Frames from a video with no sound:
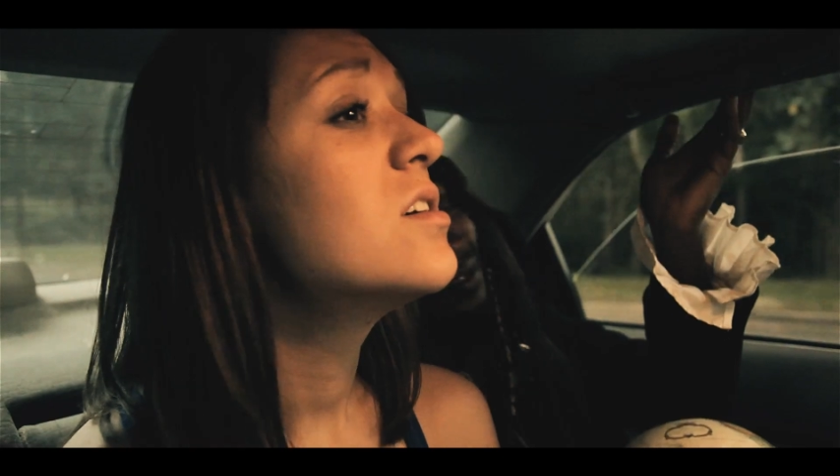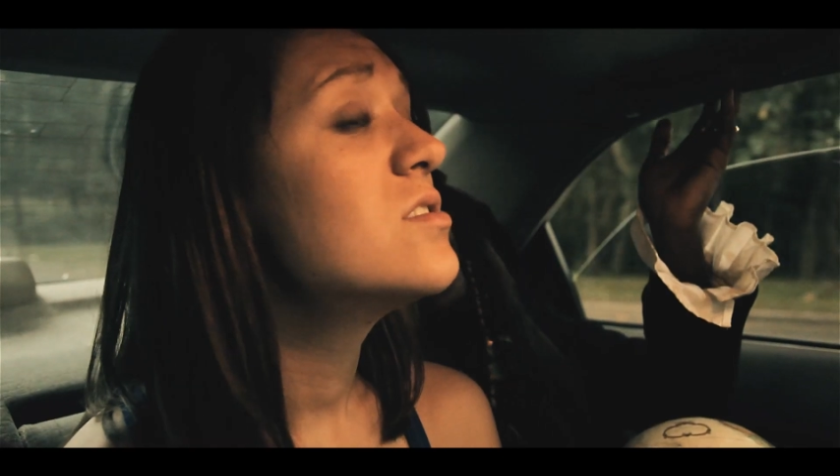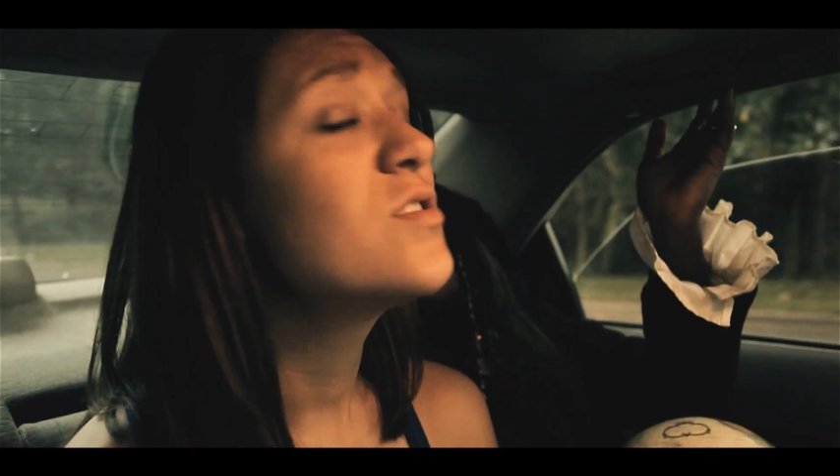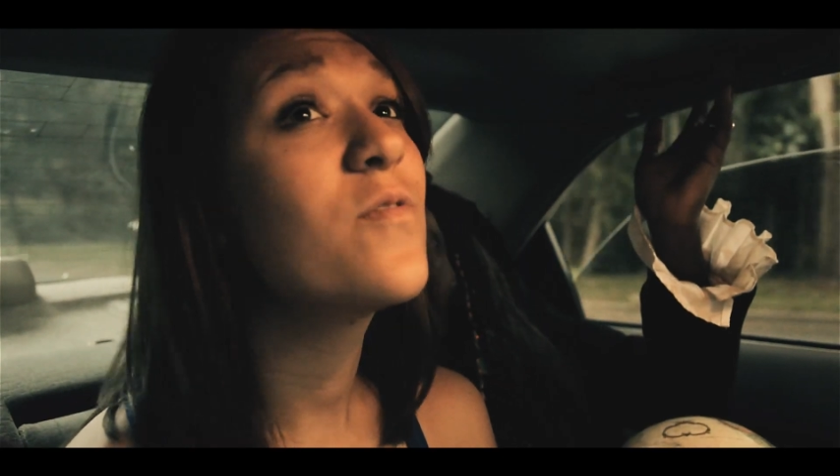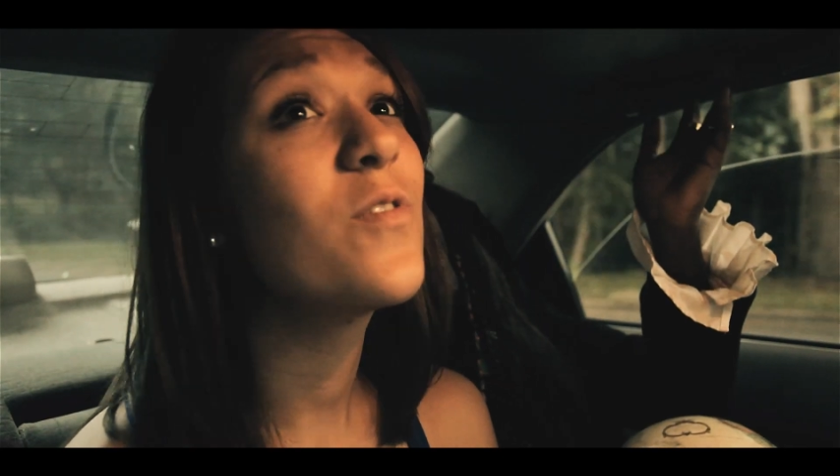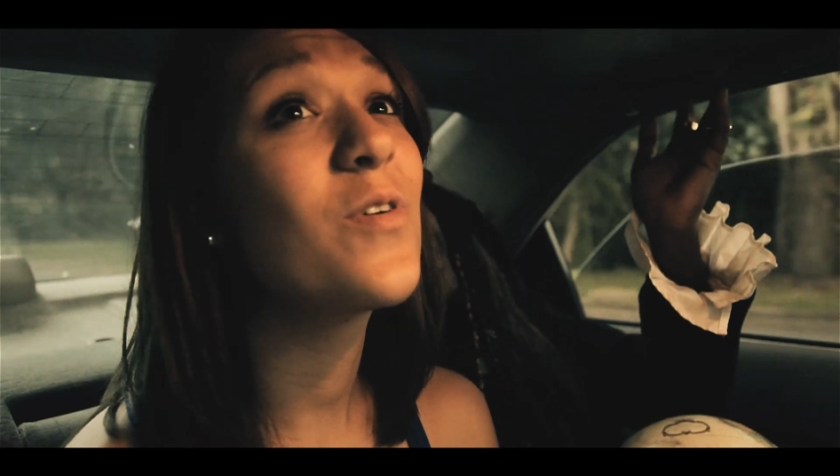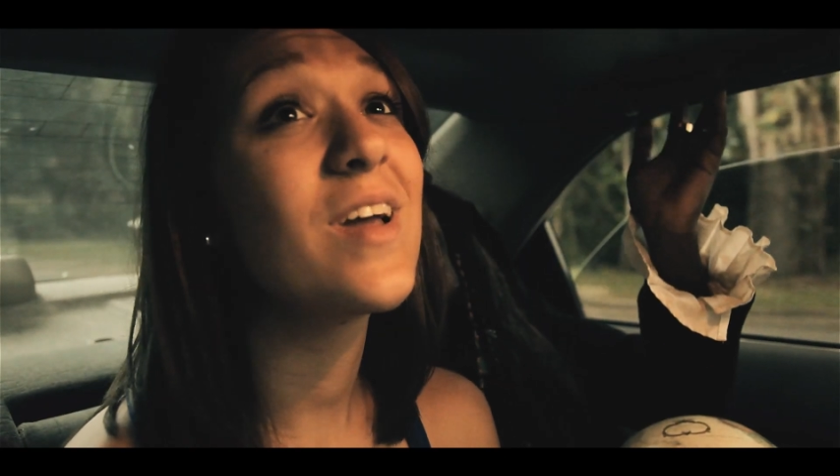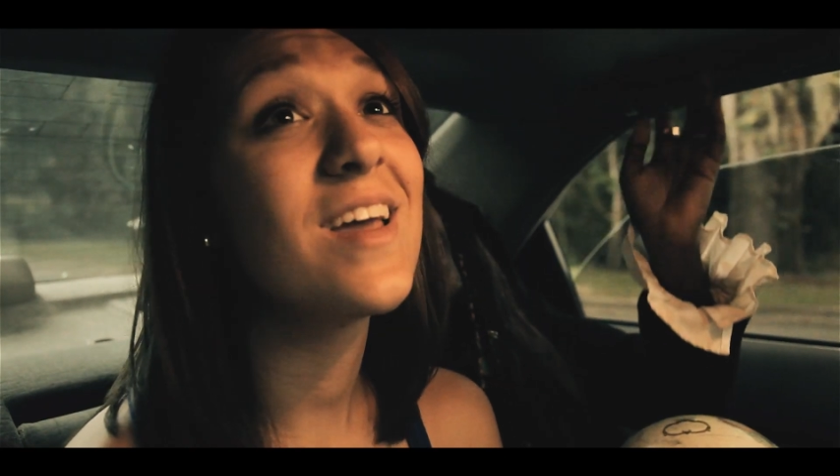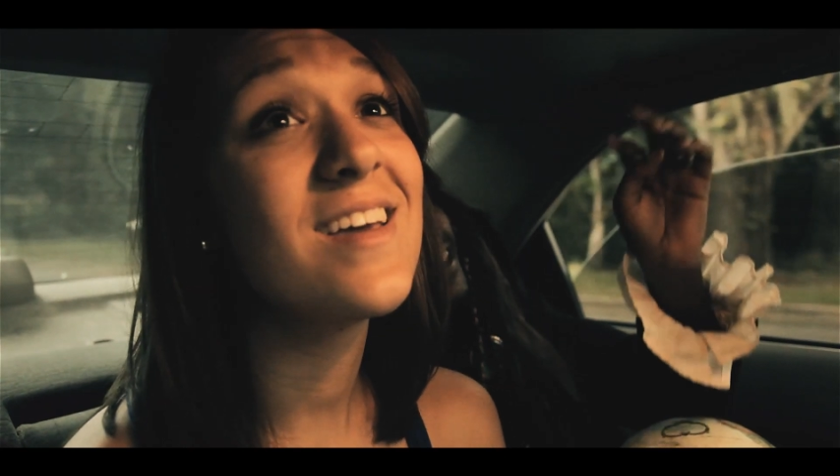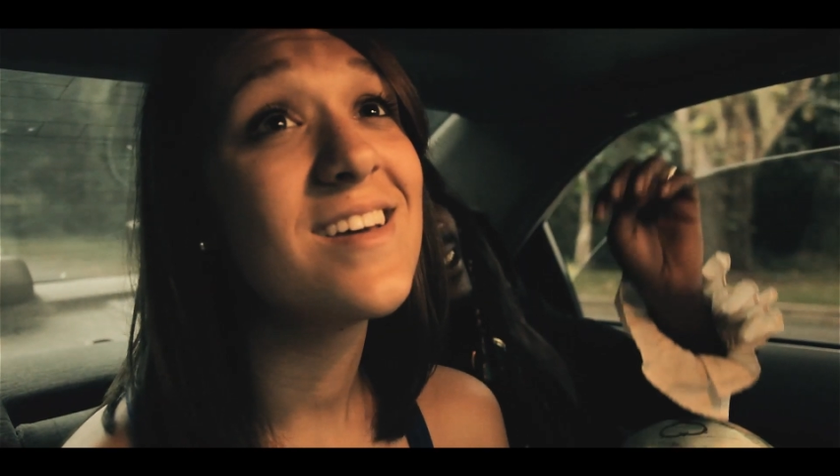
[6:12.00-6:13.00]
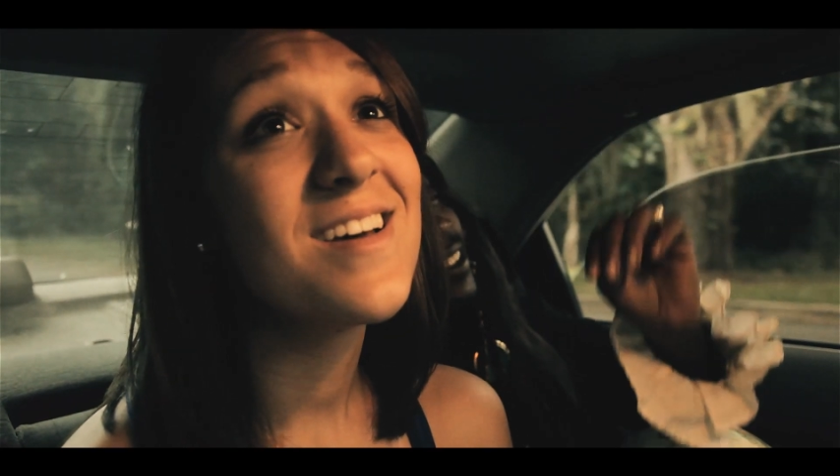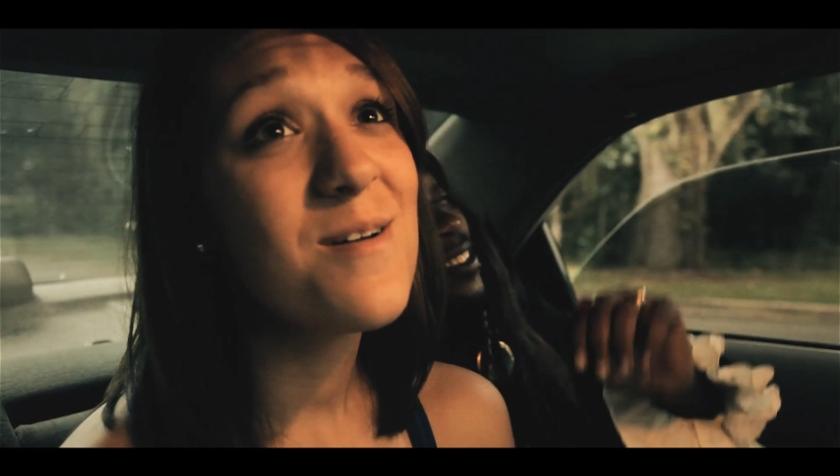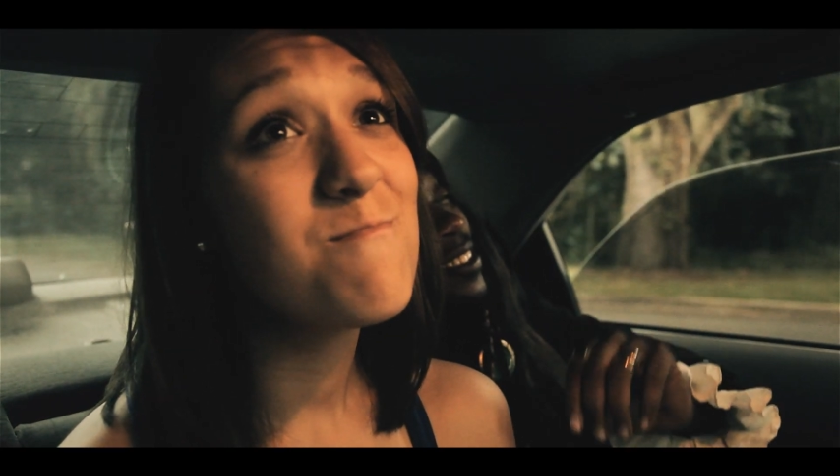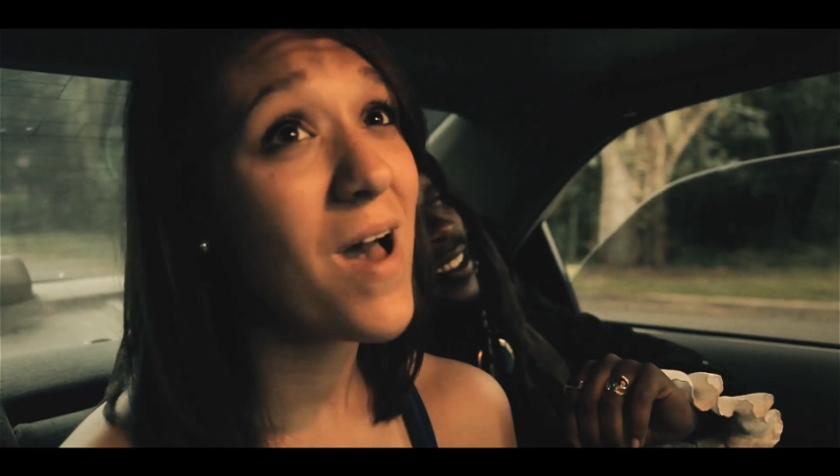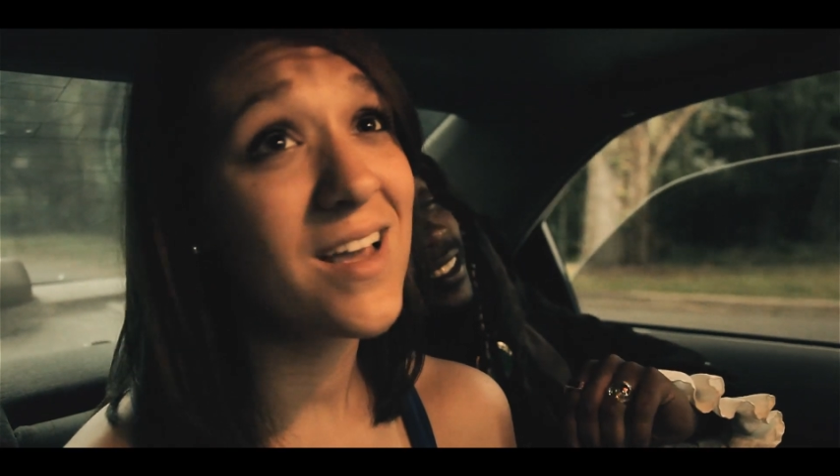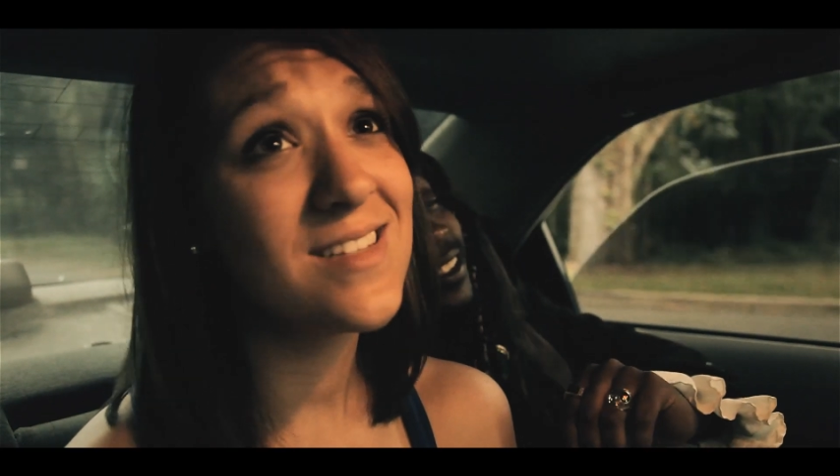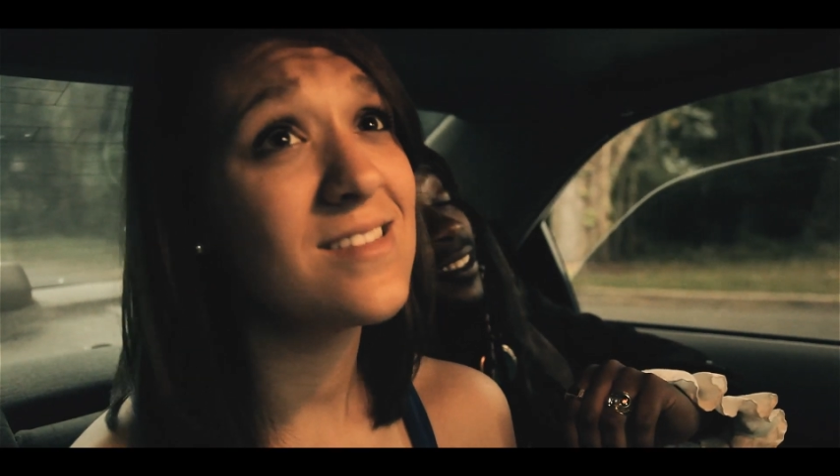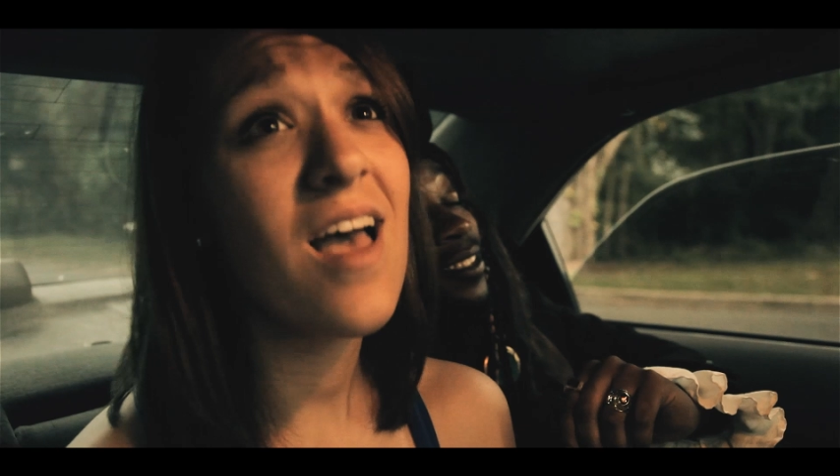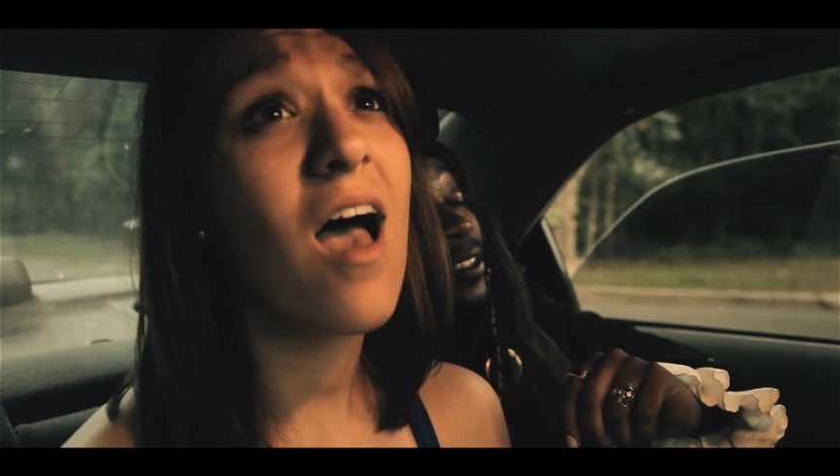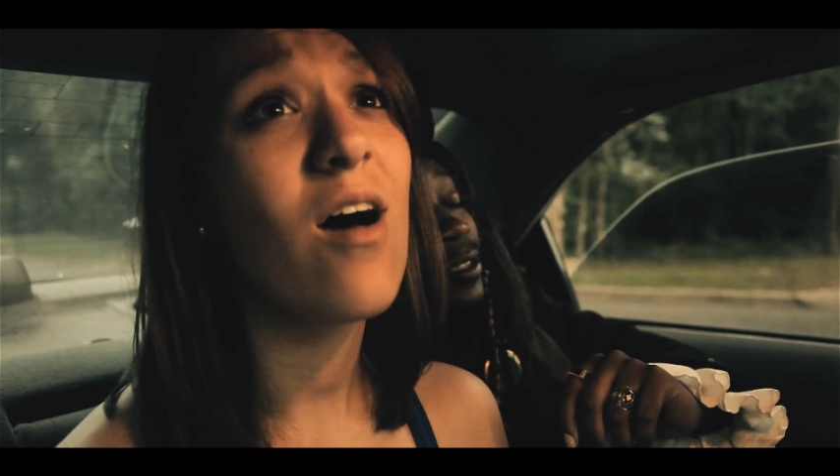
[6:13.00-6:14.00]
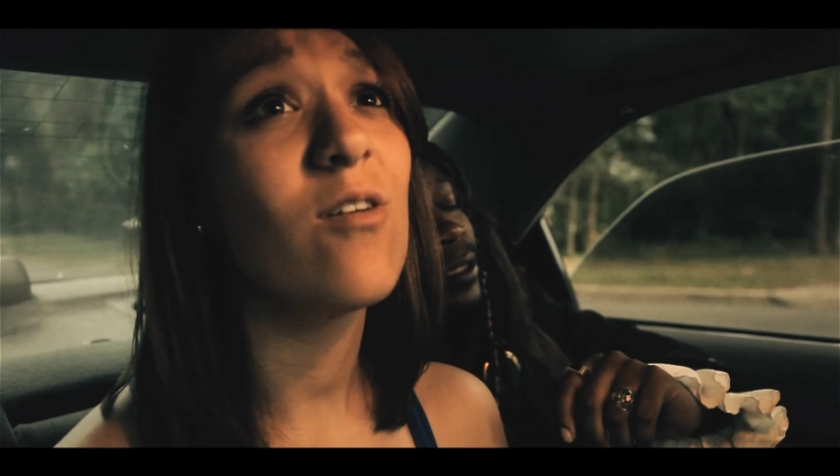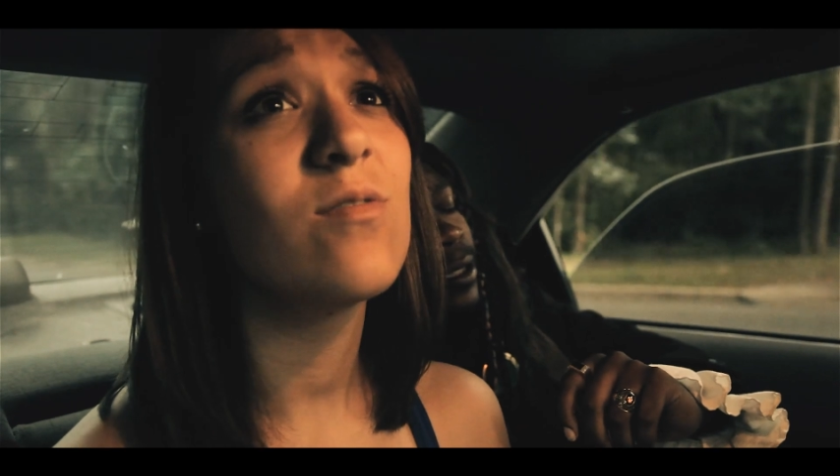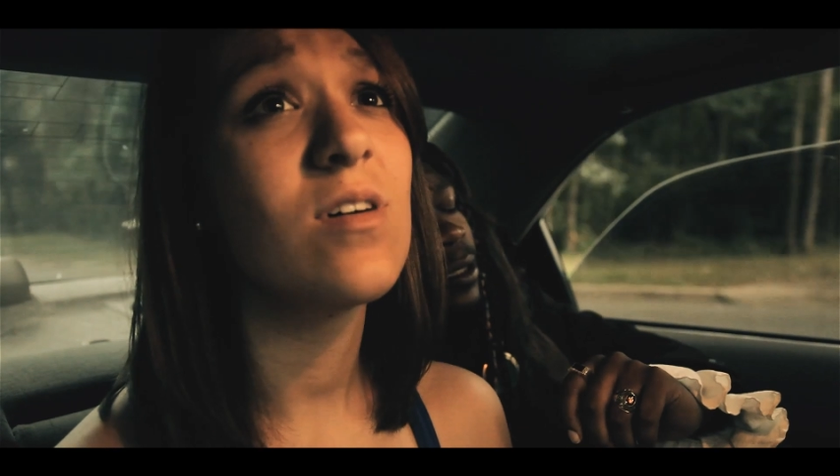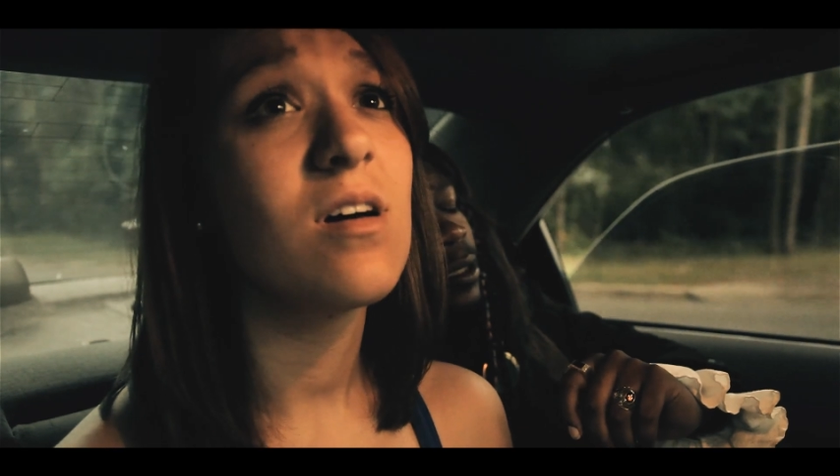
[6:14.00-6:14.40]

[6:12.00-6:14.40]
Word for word: to free myself